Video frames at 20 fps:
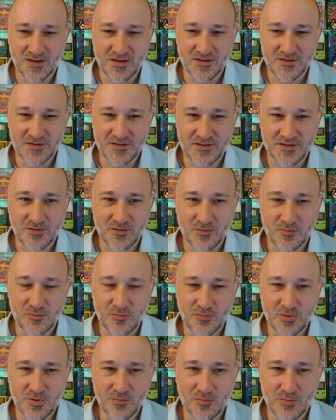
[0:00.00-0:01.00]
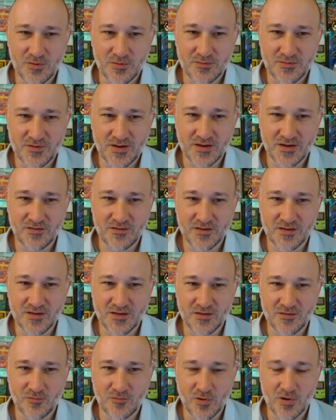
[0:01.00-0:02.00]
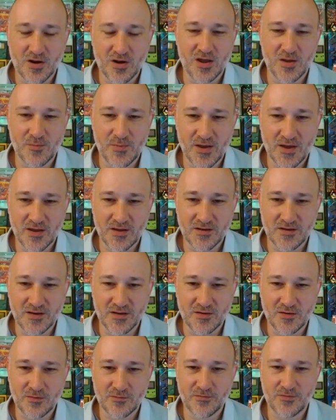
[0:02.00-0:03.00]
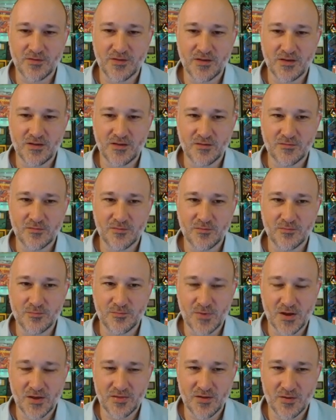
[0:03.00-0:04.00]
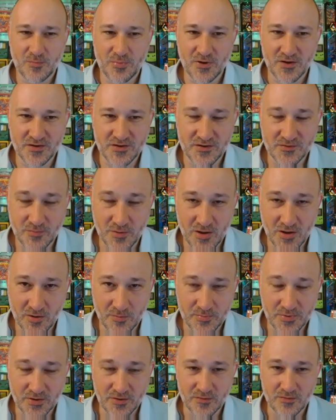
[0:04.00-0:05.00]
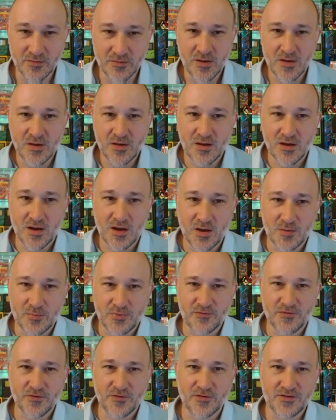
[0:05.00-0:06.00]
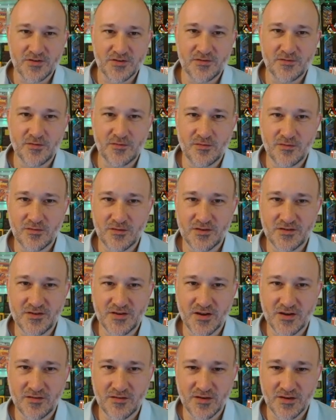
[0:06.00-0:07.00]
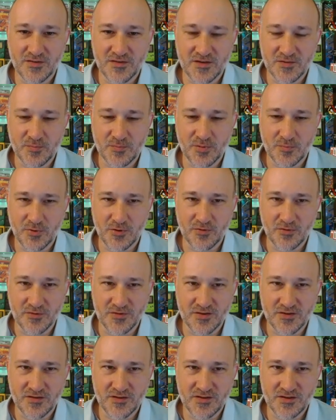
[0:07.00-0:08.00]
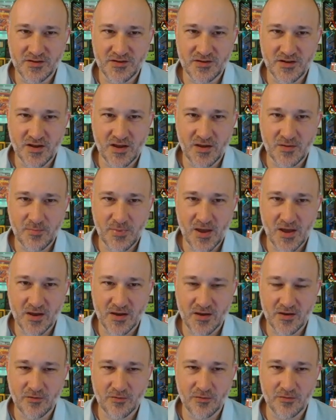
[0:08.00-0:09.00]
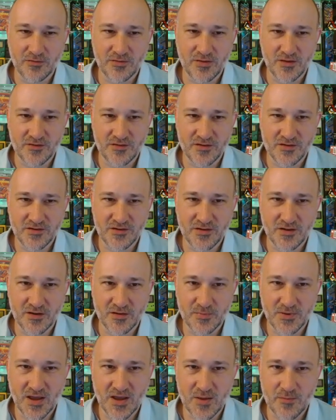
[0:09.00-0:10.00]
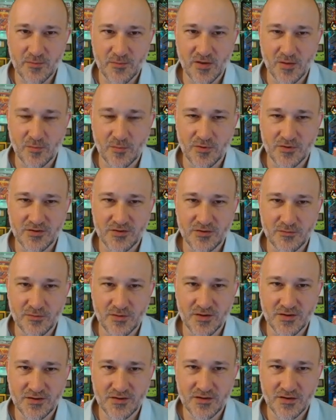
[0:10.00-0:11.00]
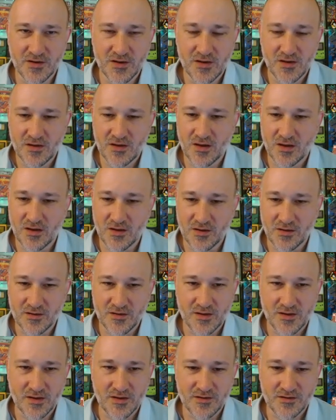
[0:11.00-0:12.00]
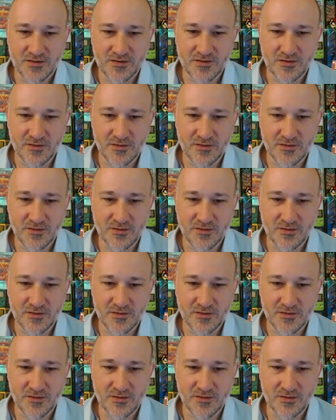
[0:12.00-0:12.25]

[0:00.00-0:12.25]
So we will take a look at where I'm at, and hopefully my thought process will help you. But first, let's take a look at this Purple Crew. So this is a pack crew that just became available to us, and so